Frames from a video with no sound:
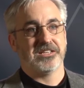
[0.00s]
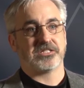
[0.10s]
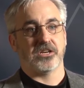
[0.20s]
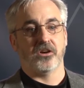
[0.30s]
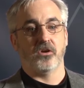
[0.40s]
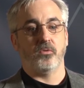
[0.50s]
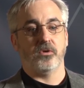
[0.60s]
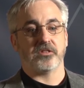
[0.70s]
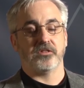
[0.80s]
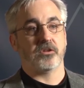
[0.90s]
So,
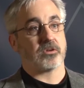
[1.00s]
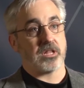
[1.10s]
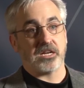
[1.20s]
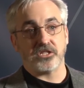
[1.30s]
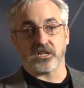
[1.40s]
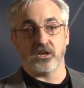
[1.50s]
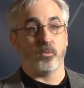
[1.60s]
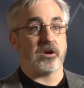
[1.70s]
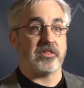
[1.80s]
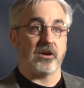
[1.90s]
with neurologically
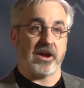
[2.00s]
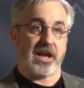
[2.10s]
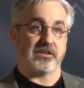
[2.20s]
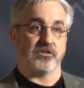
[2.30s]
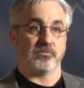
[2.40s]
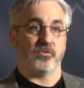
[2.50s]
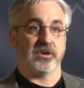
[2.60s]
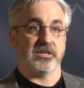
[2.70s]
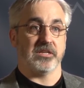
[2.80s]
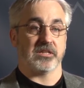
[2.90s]
where they are at in their
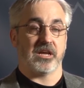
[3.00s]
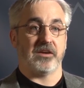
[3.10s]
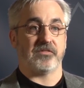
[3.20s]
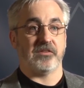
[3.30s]
point in life,